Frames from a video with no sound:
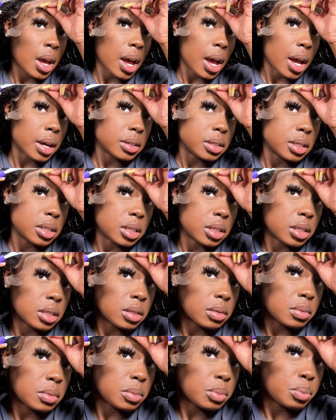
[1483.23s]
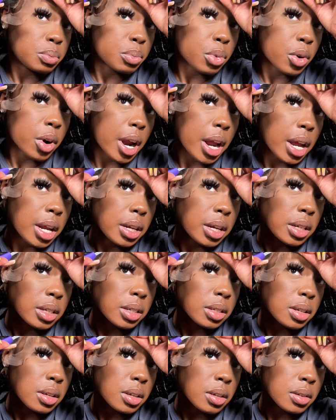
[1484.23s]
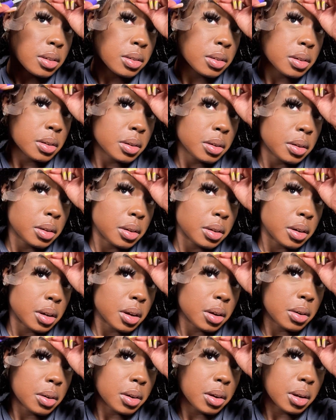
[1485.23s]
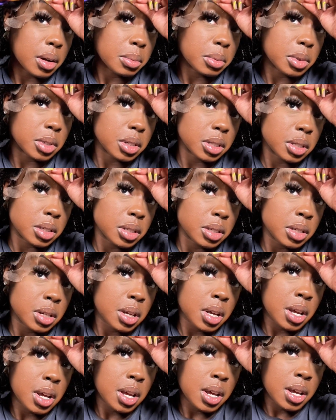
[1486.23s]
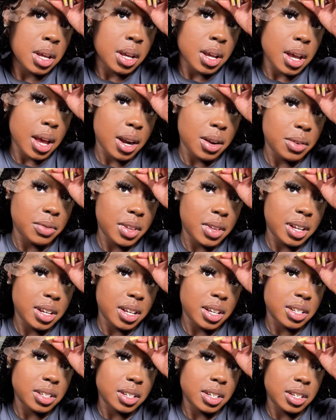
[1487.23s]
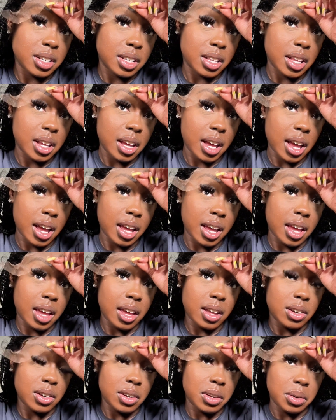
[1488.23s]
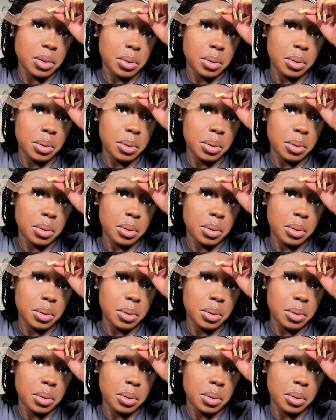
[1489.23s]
I just practice, you know. I'm just, I don't think there's anything I can't do,